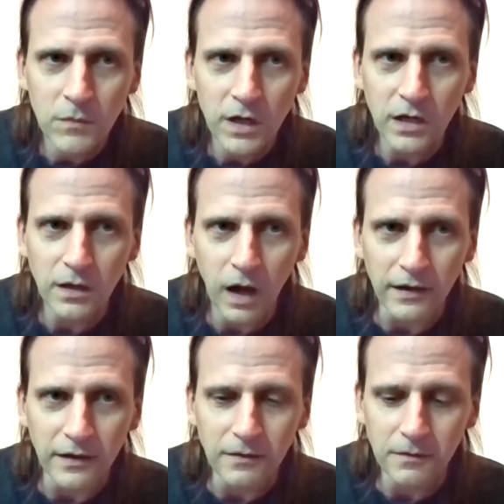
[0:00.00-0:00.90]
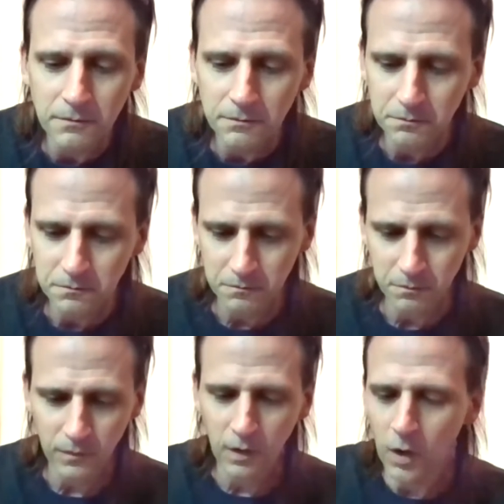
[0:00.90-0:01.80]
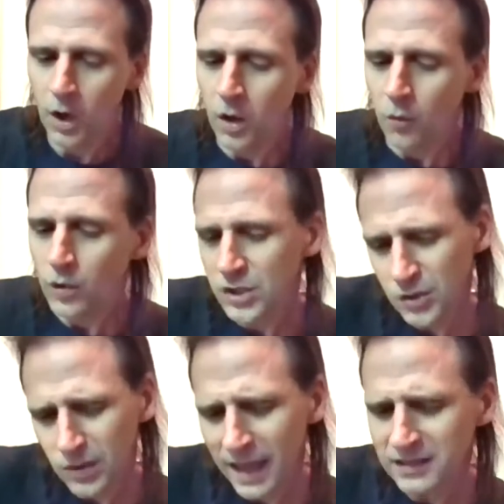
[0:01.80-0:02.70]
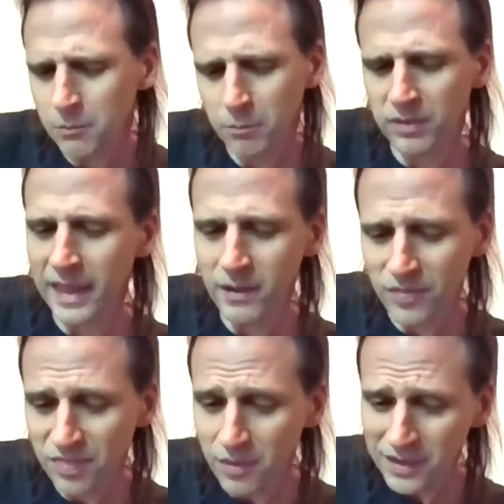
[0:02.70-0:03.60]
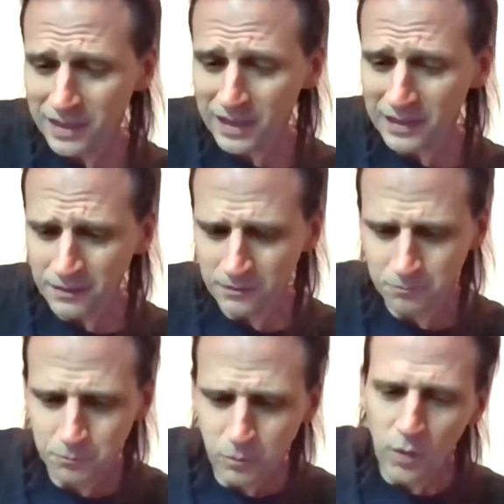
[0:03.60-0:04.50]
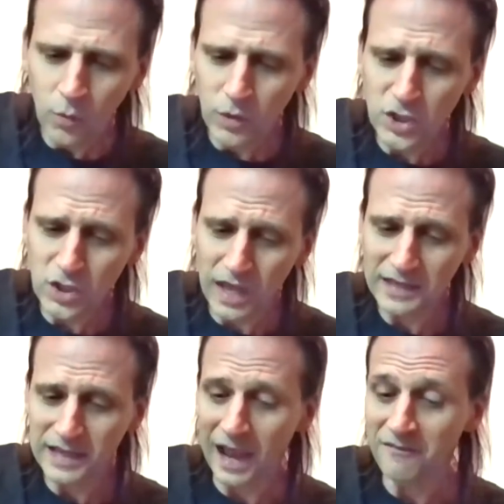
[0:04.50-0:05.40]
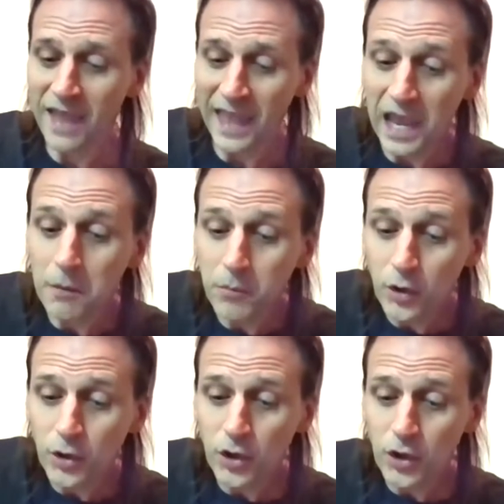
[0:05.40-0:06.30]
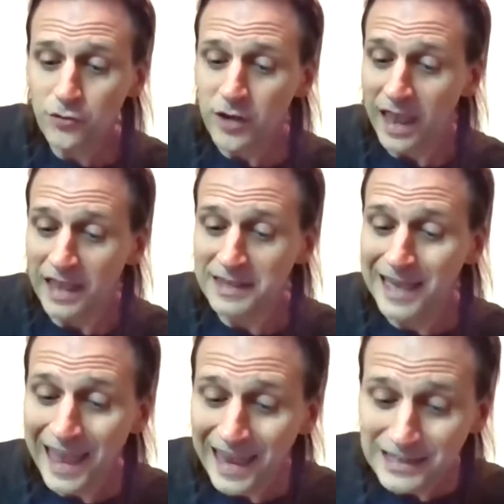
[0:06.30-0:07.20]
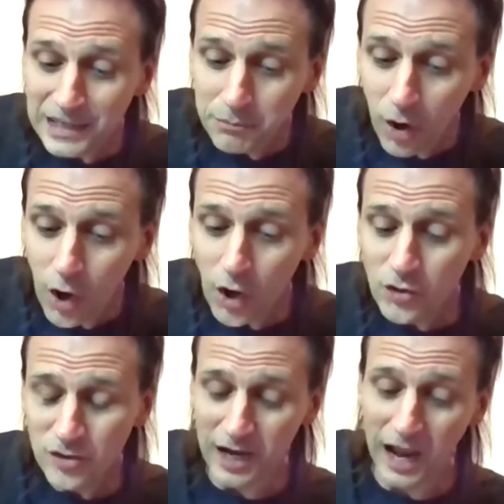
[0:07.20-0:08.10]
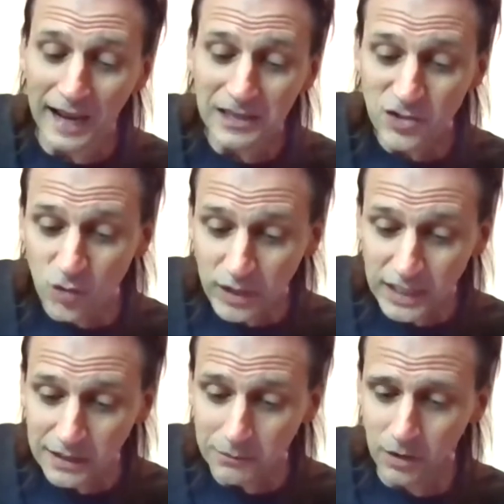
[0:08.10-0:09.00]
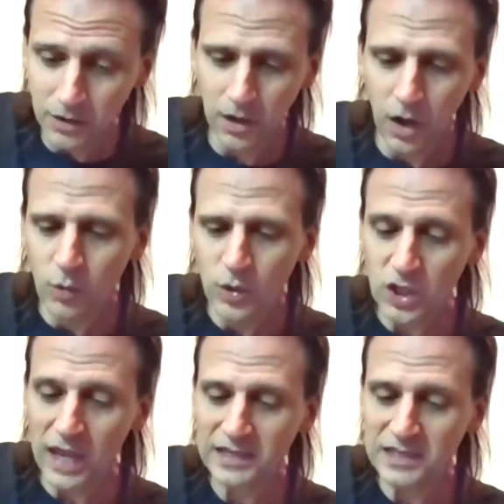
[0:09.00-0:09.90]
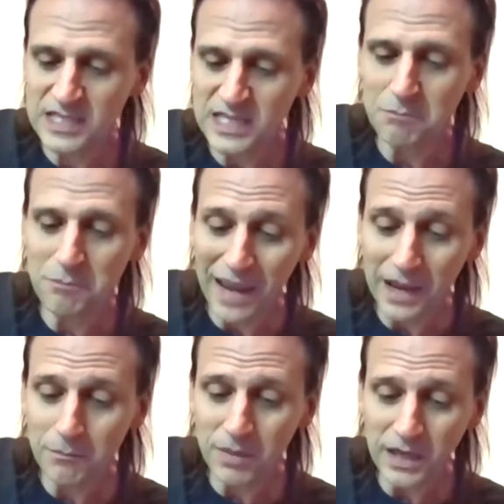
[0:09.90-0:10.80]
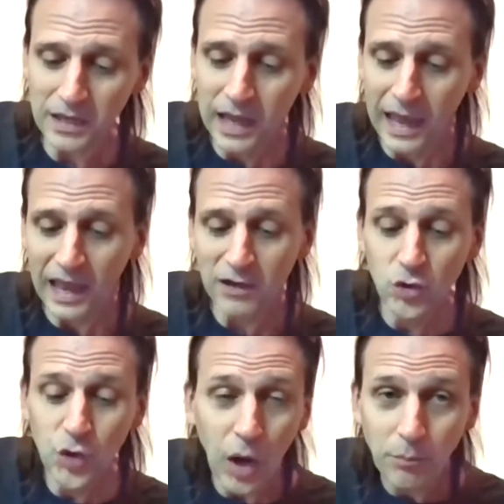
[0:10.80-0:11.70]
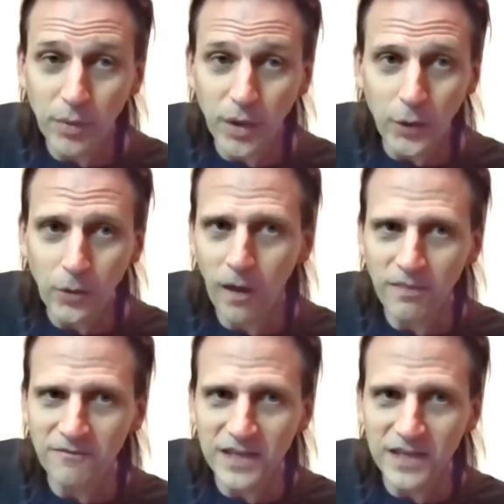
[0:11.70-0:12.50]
He nodded. Would you like to play with them again? Would you like to have hamburgers and candy bars and ice cream? Would you like to see Bambi and Dumbo on the